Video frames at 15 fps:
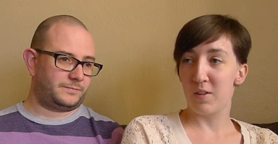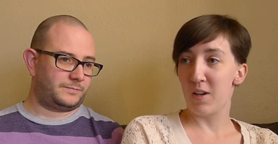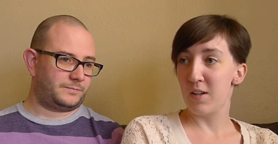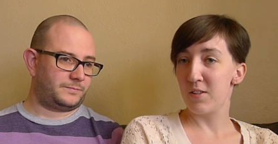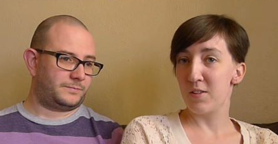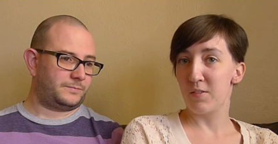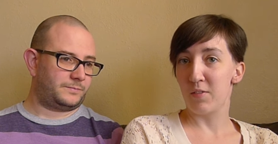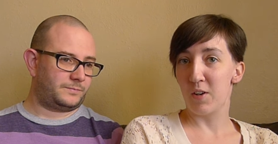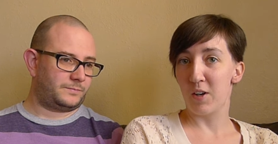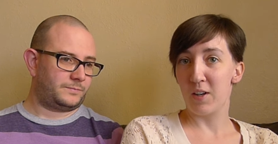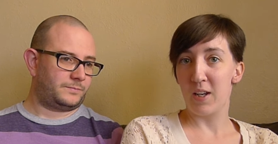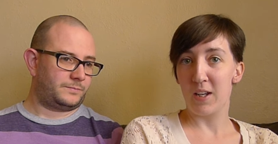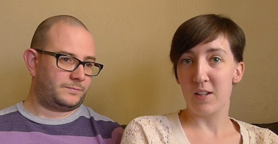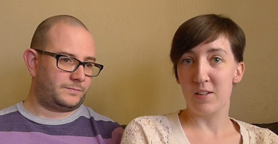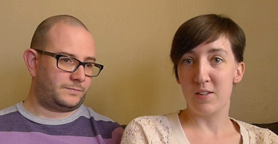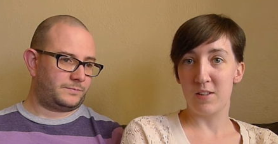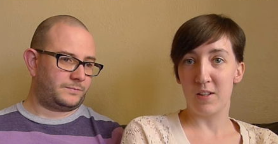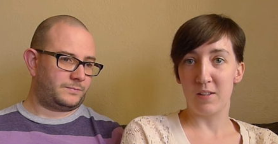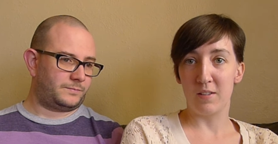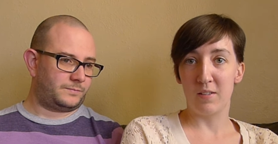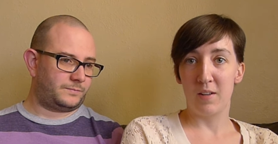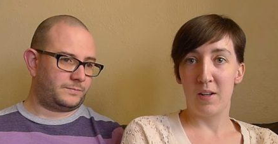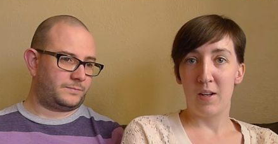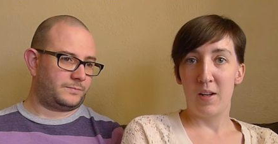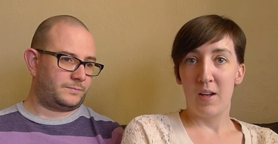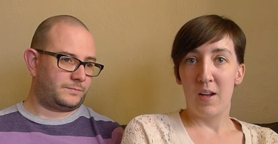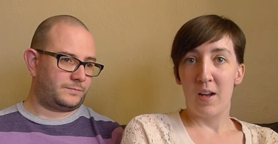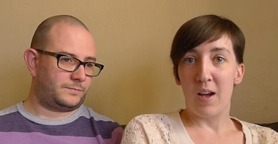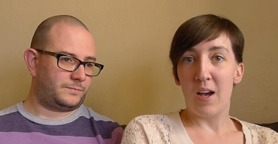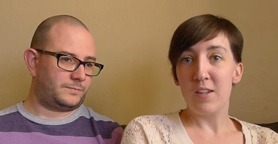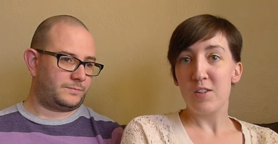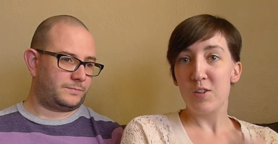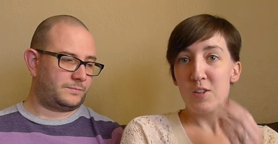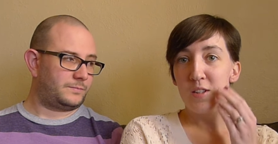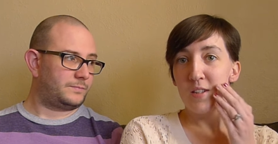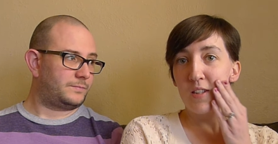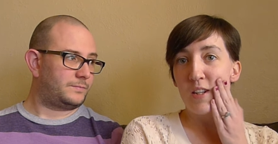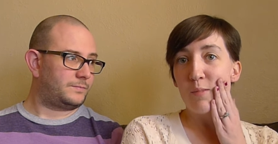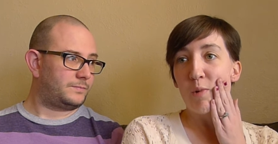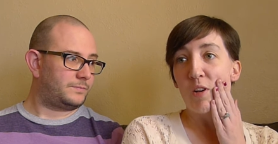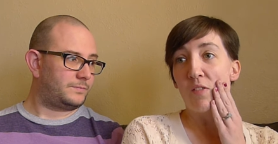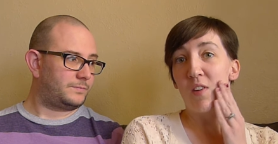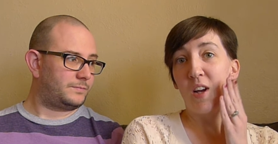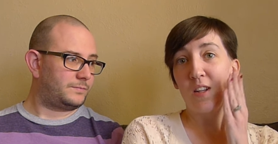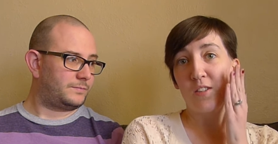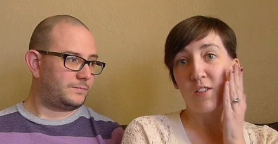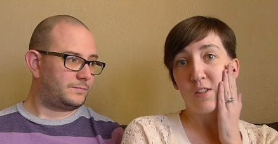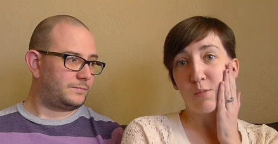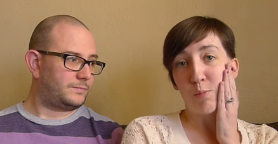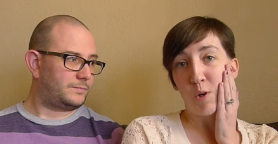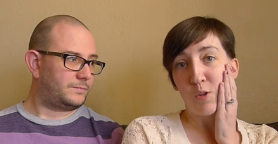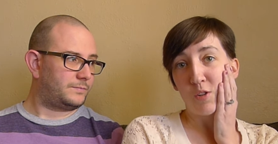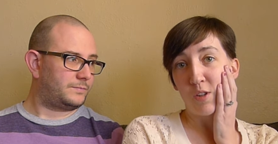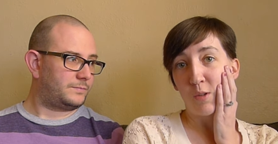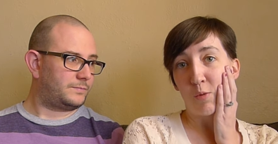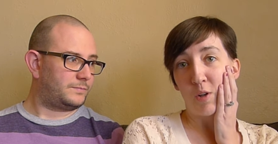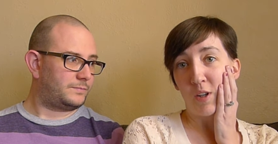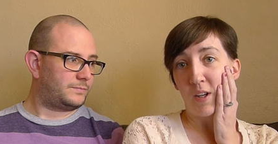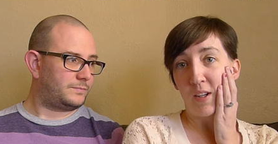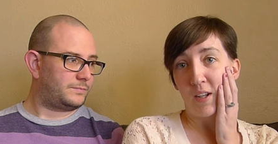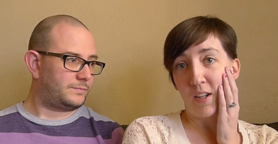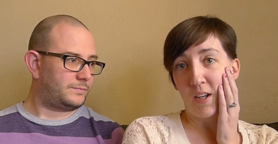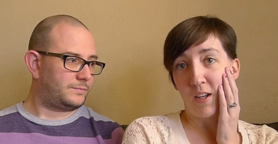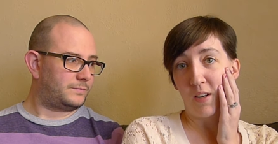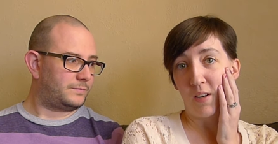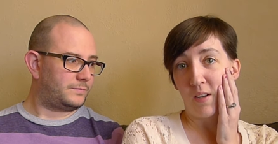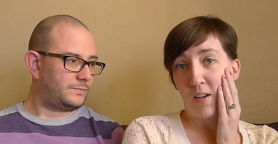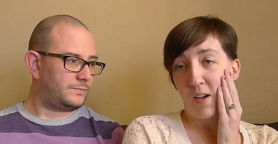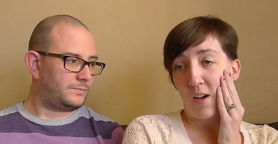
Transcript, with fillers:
Speaker 1: us and for our kids. And as you can see, my face is mostly working again.